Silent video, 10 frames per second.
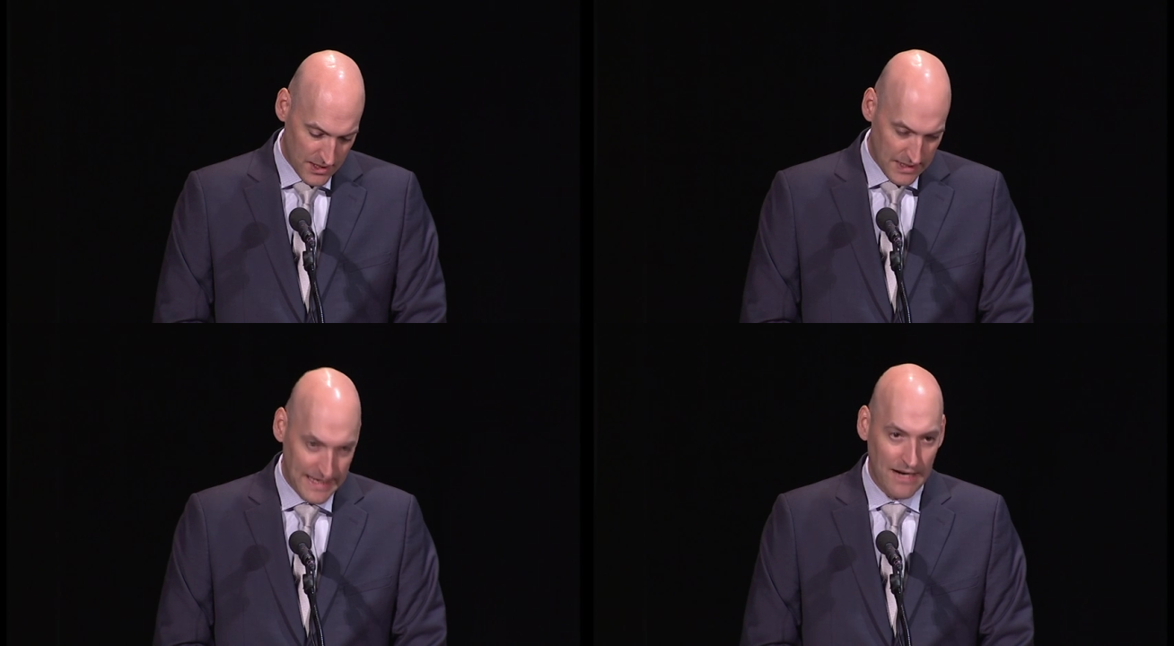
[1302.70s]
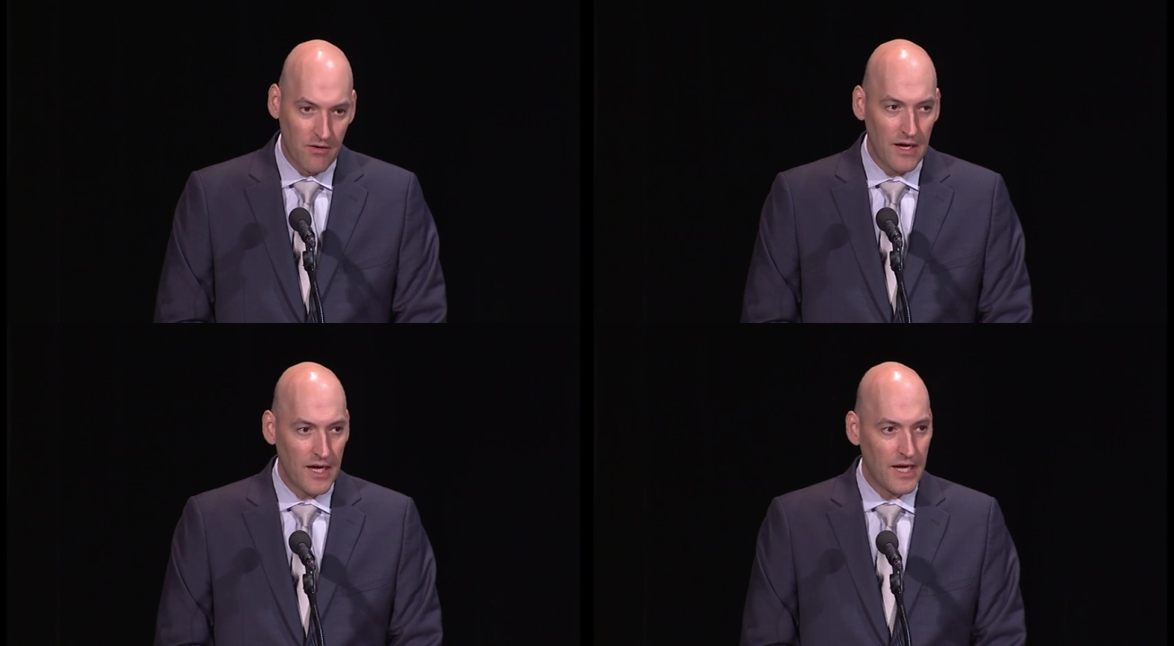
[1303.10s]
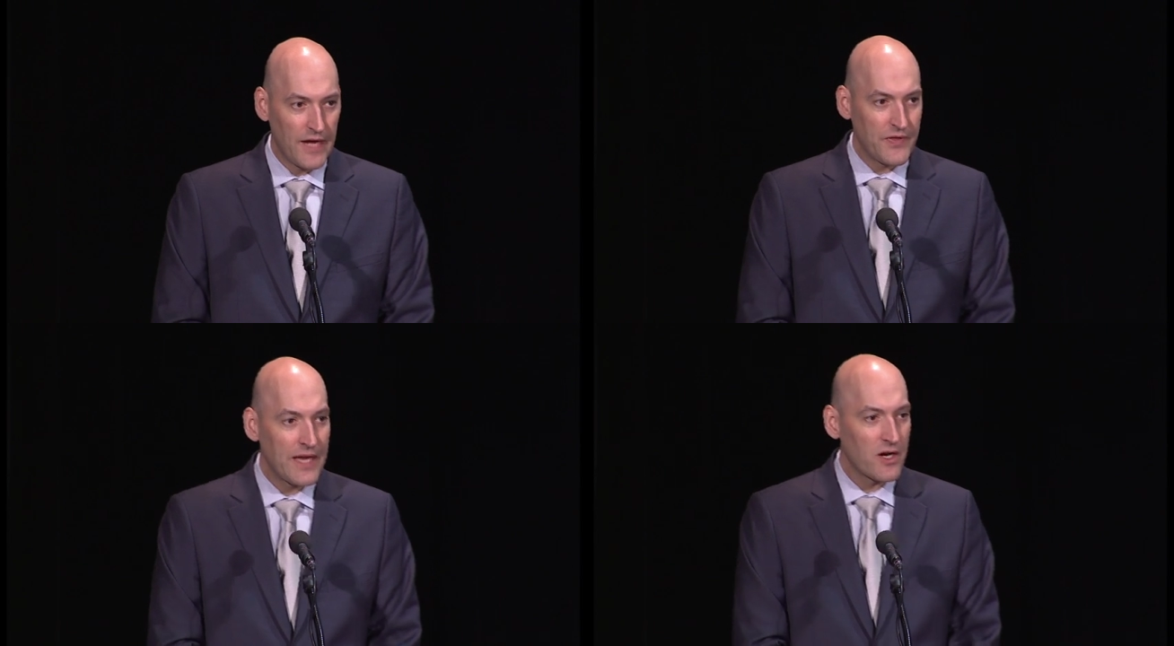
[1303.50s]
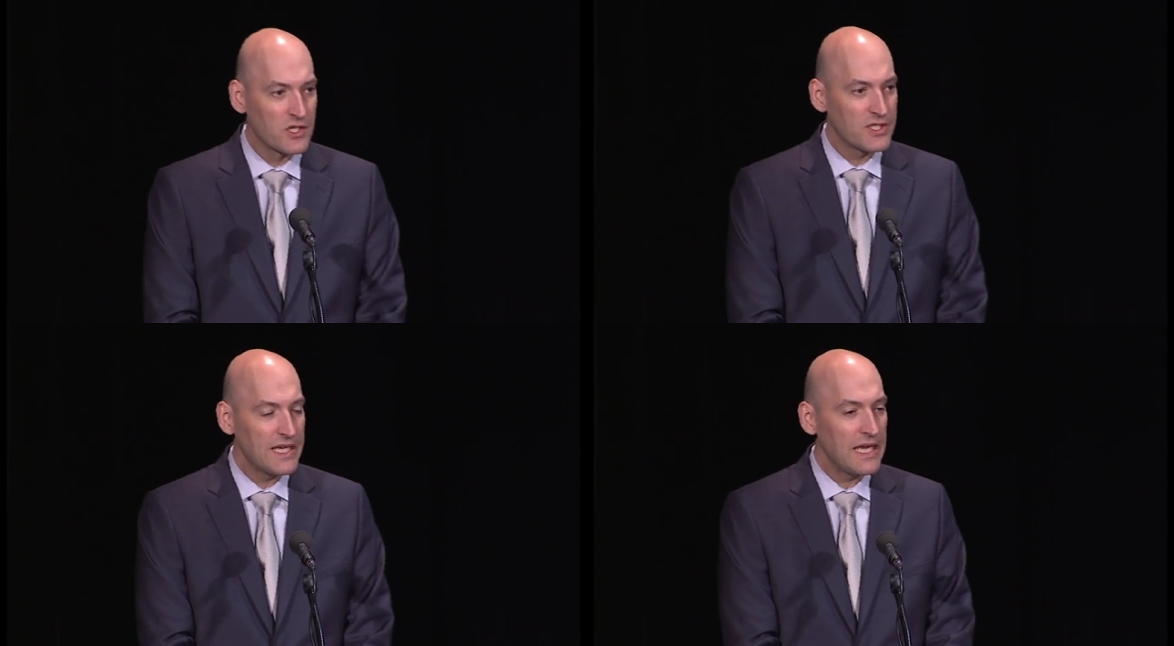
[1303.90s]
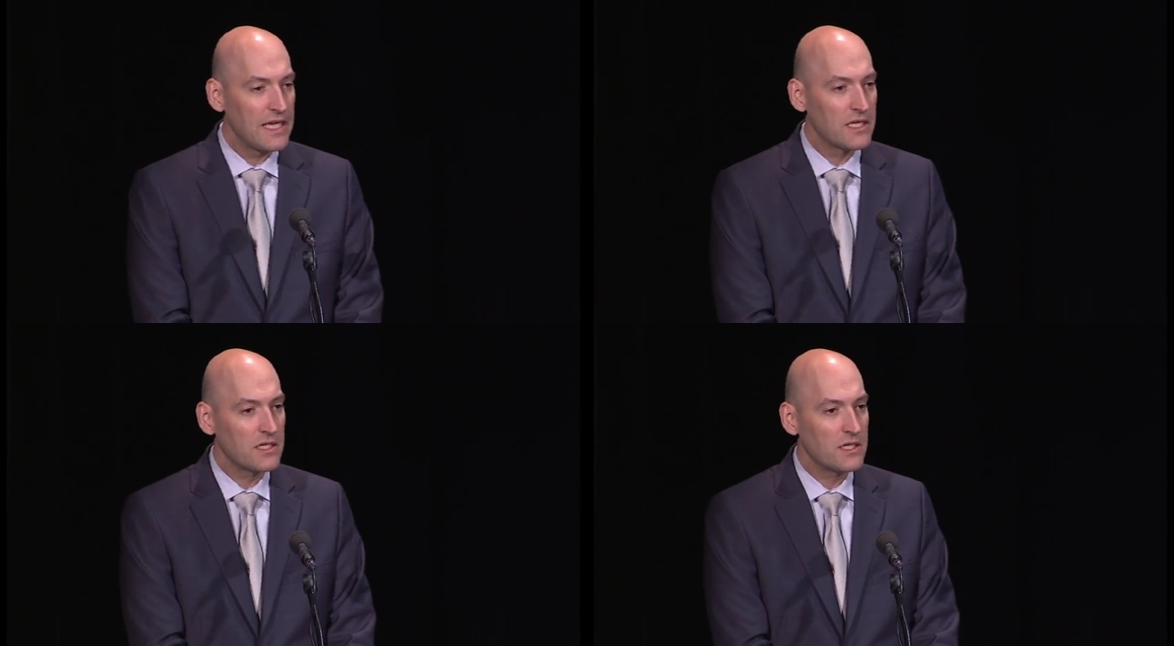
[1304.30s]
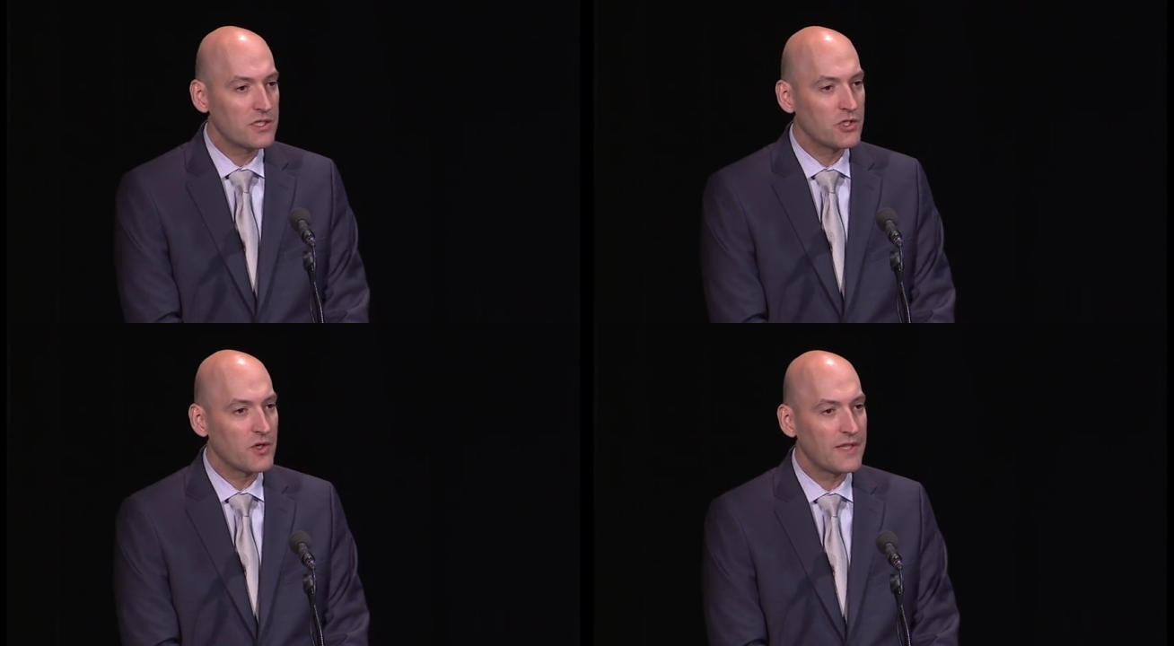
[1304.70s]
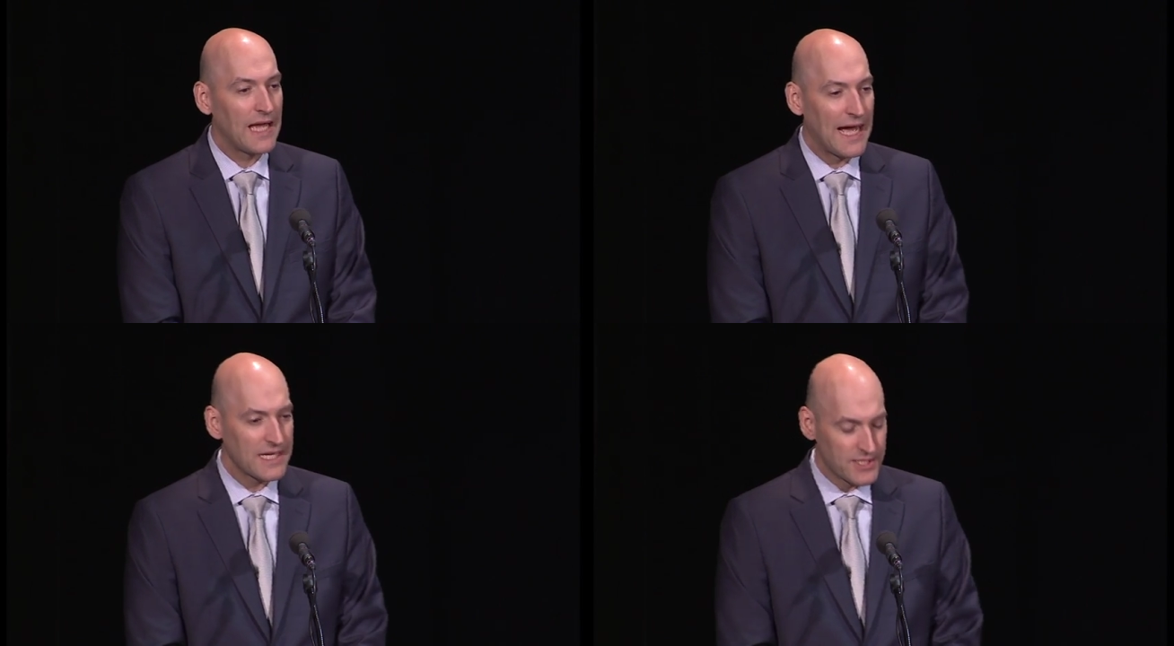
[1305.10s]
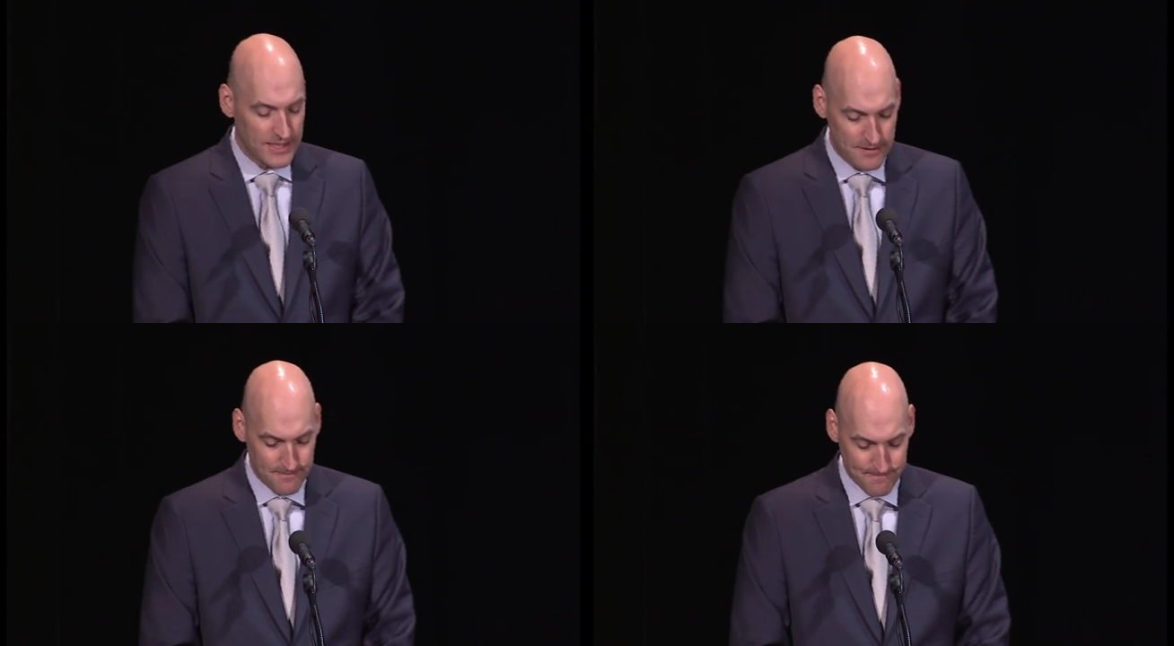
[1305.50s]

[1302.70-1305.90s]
Now, at the NRC, during the accident,